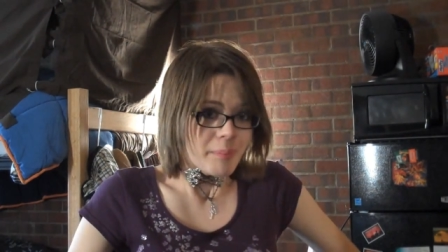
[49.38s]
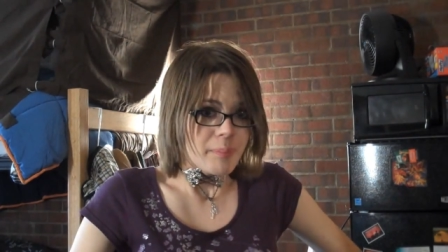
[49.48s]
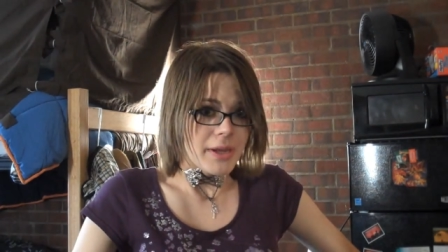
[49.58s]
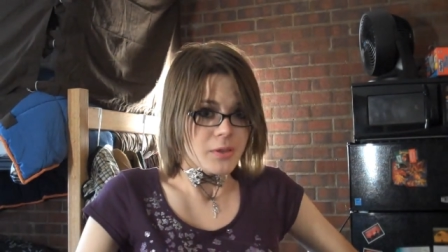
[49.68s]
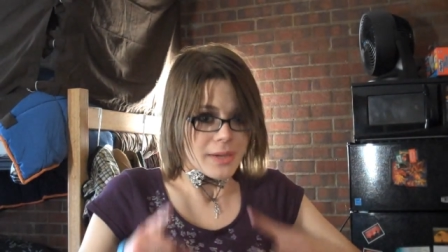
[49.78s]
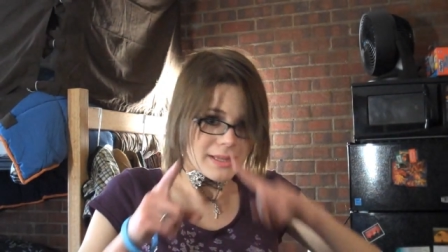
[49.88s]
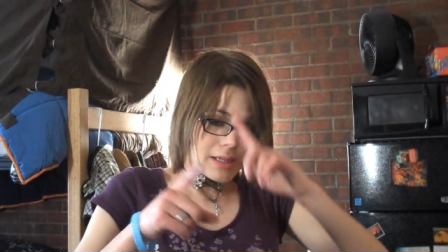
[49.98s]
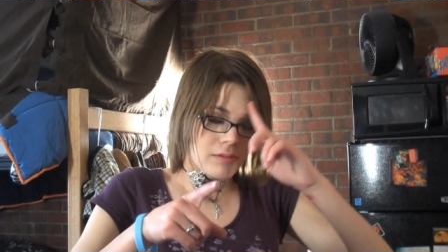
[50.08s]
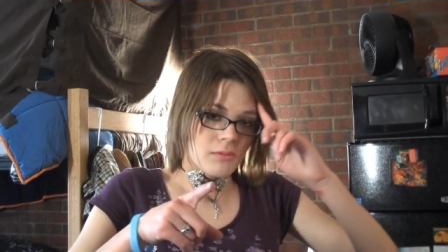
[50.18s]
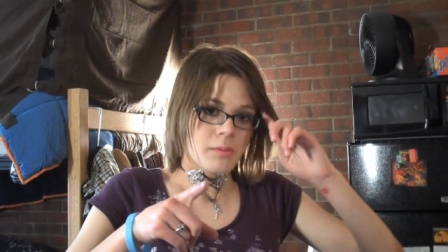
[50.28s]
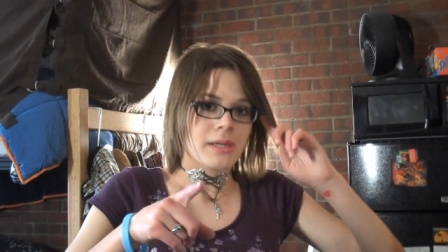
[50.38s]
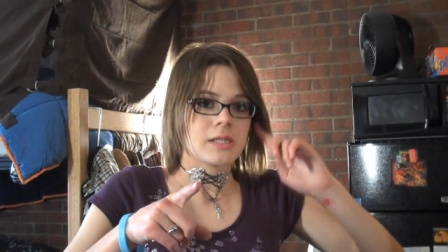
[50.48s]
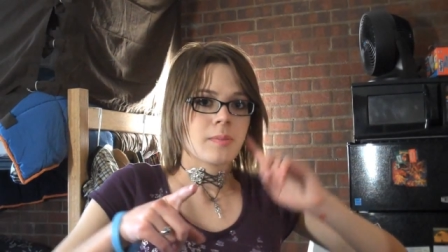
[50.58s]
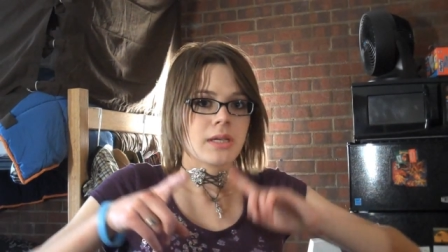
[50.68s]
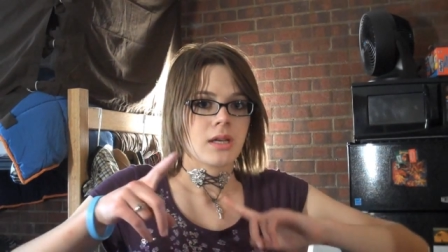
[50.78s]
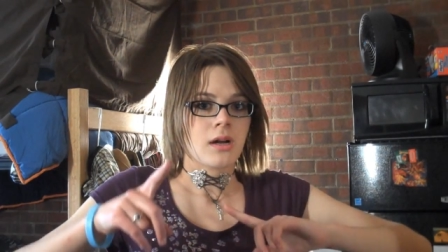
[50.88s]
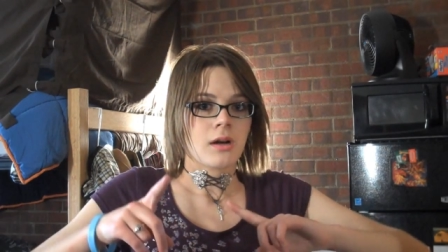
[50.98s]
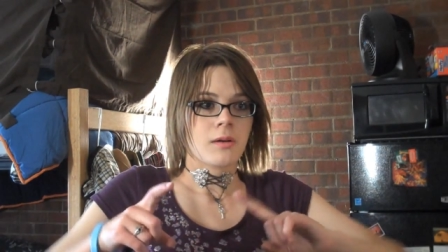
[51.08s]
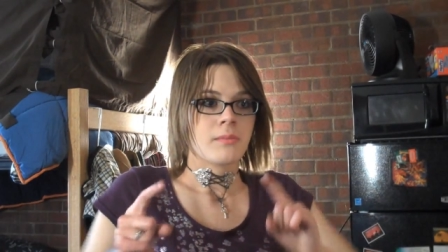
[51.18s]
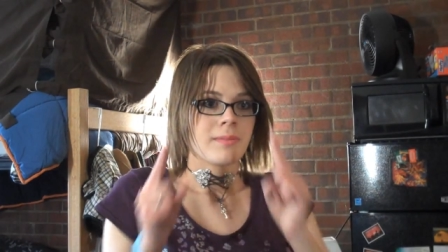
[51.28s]
By the way, that reminds me,
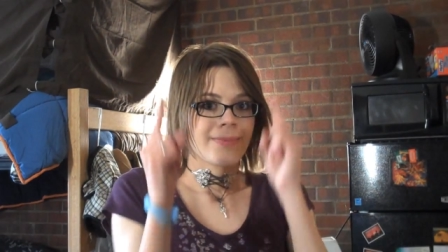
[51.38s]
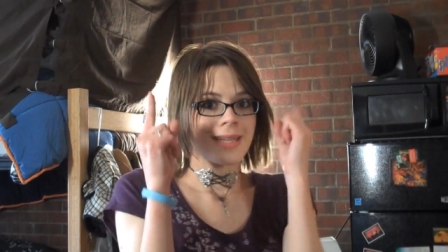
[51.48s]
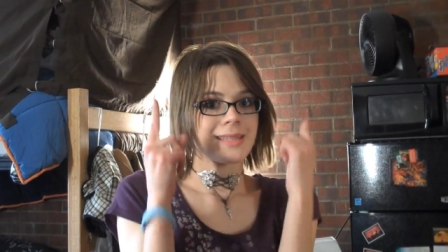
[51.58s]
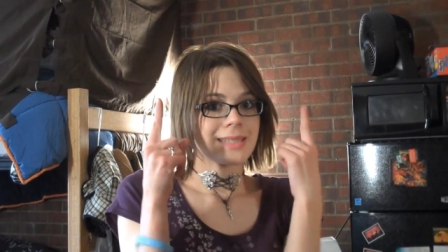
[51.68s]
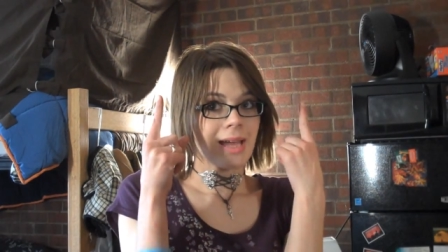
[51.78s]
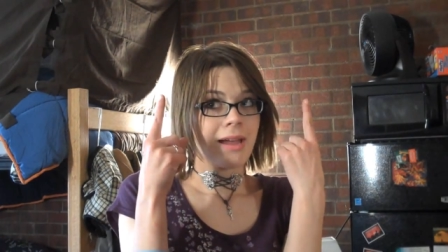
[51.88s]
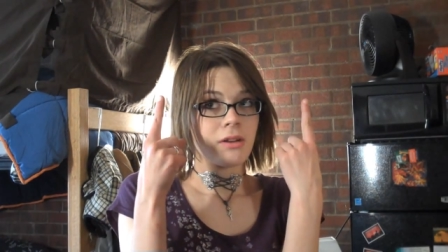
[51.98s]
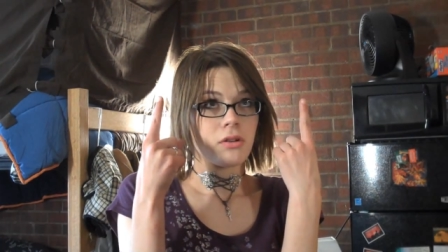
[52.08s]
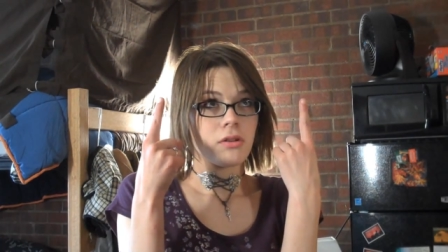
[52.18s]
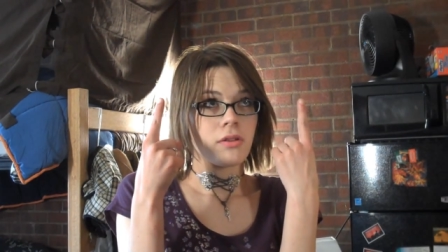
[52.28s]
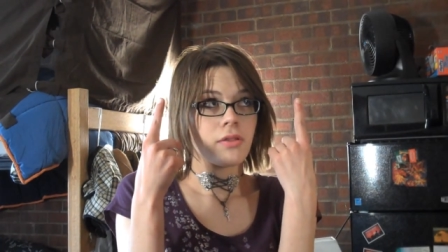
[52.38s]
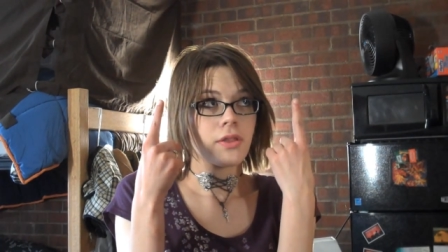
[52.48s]
heed the title.